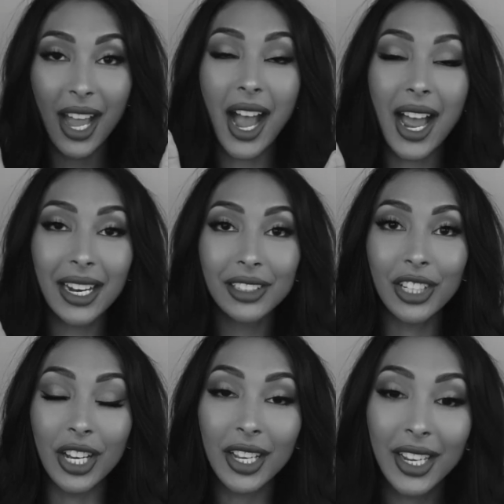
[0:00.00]
eye
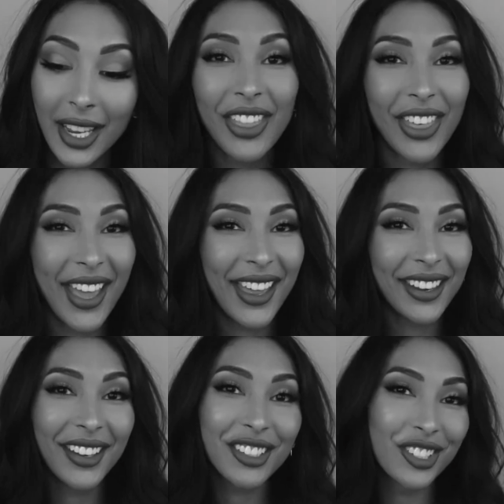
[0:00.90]
look,
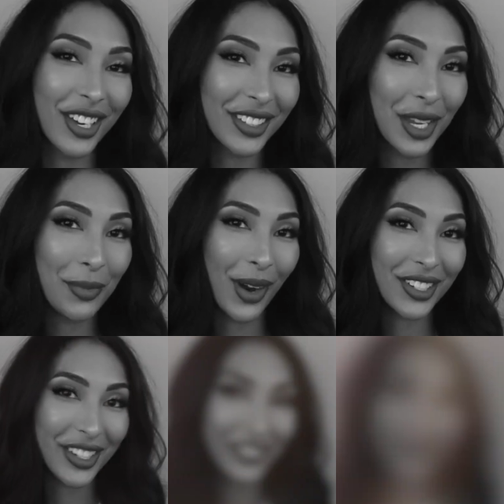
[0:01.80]
then just keep watching.